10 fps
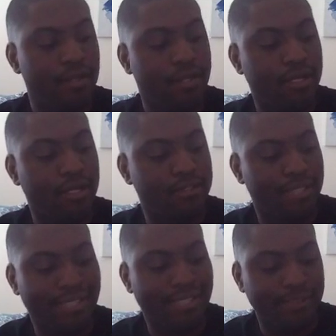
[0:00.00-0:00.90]
because
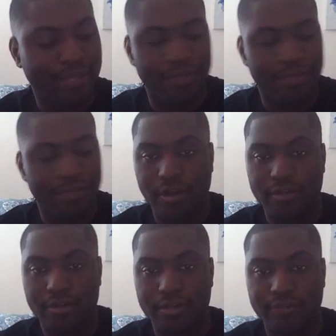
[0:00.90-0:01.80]
last time I even
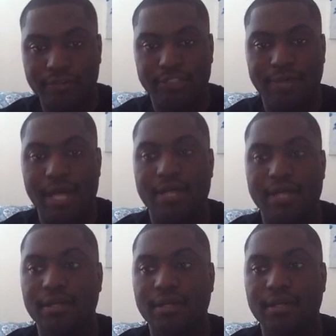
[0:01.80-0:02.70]
heard of Shibata,